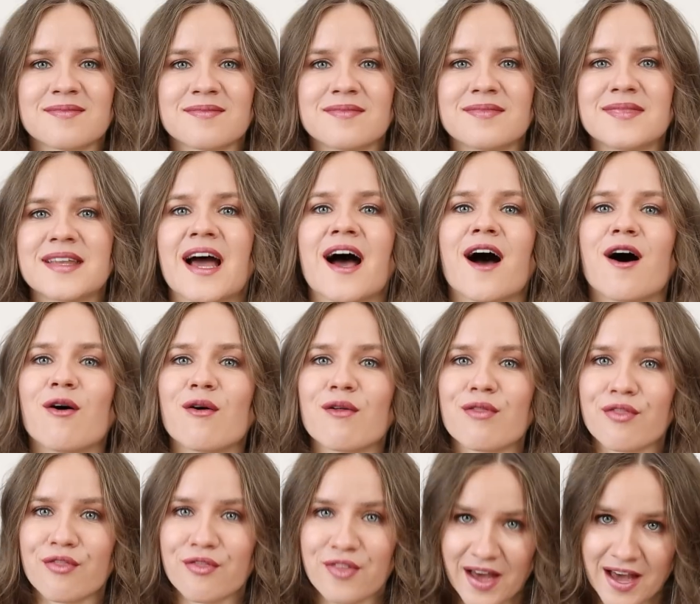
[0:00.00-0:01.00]
Now,
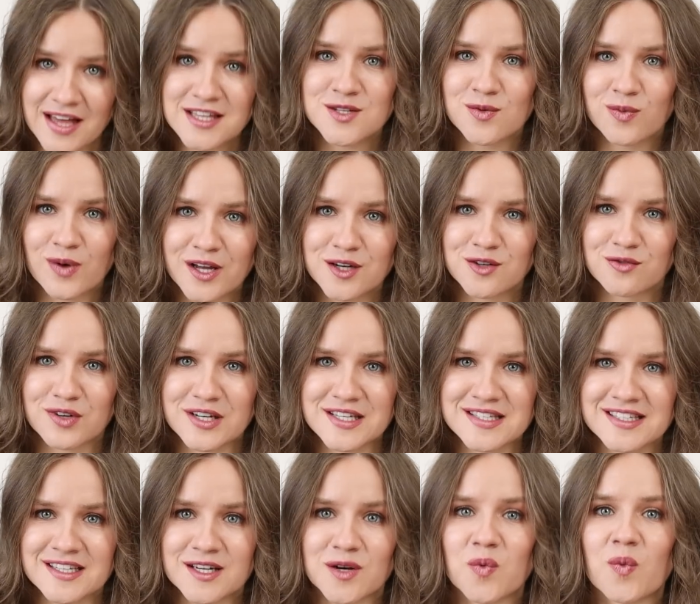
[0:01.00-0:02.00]
that's one
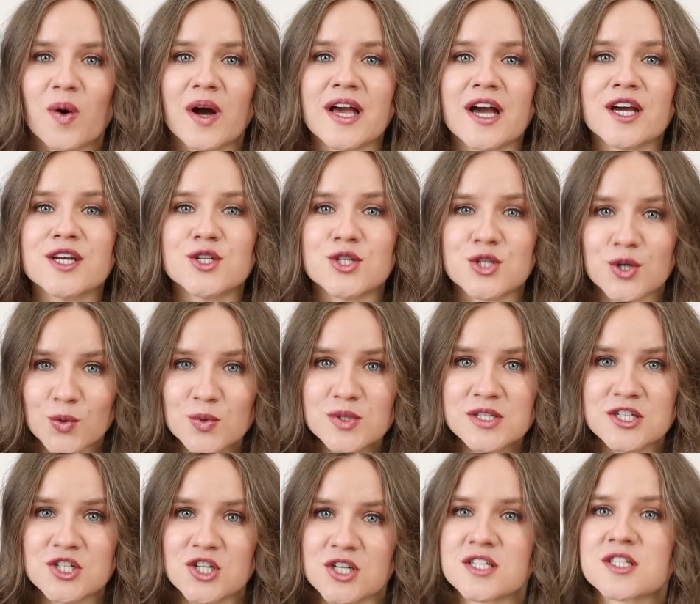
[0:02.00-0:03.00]
reason why I don't
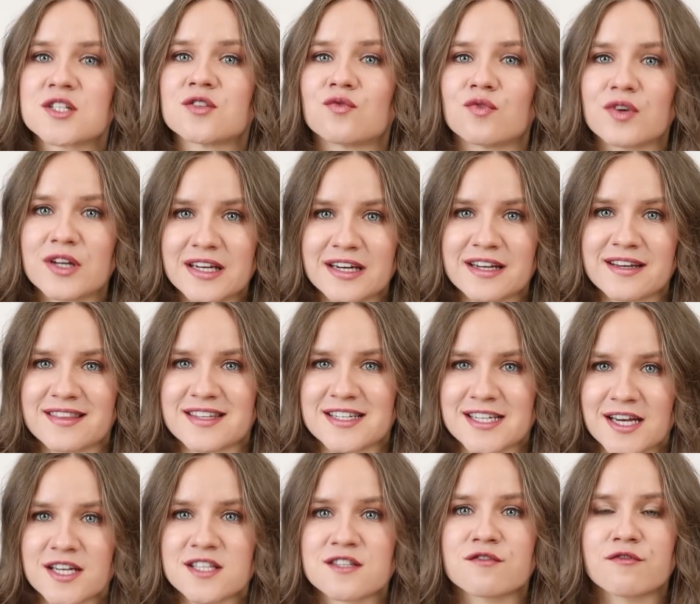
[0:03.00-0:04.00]
suggest reading the
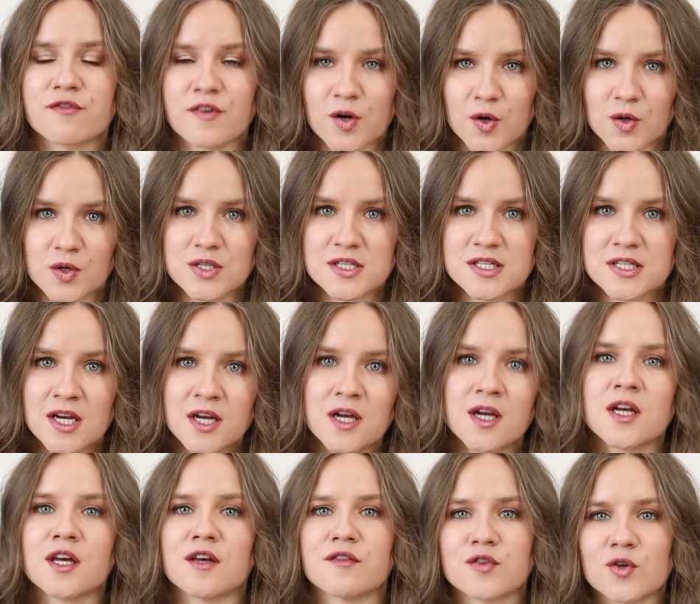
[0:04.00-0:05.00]
text first
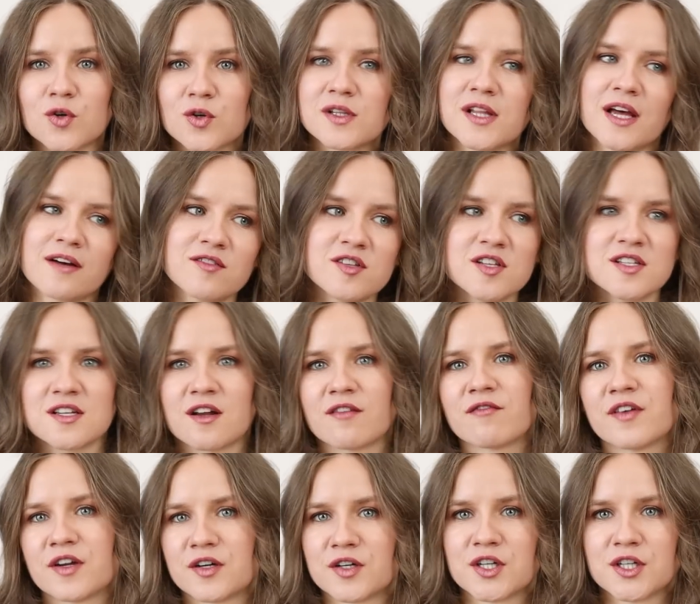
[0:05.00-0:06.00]
if your level is not
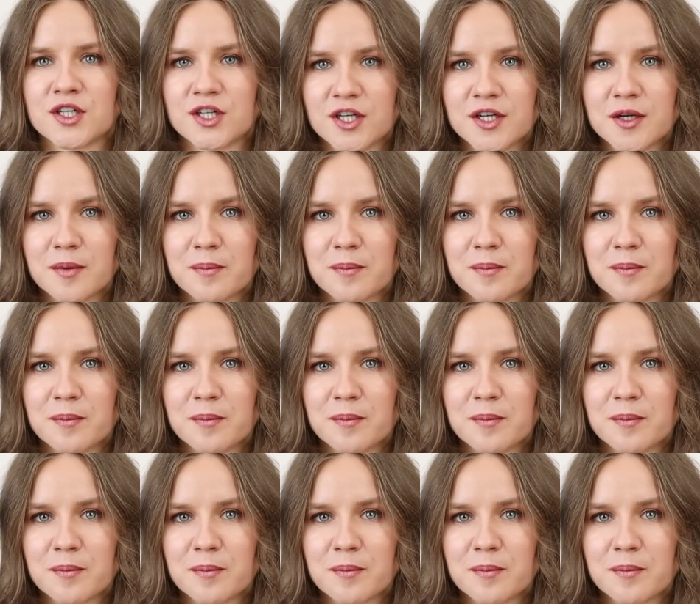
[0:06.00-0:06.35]
very good.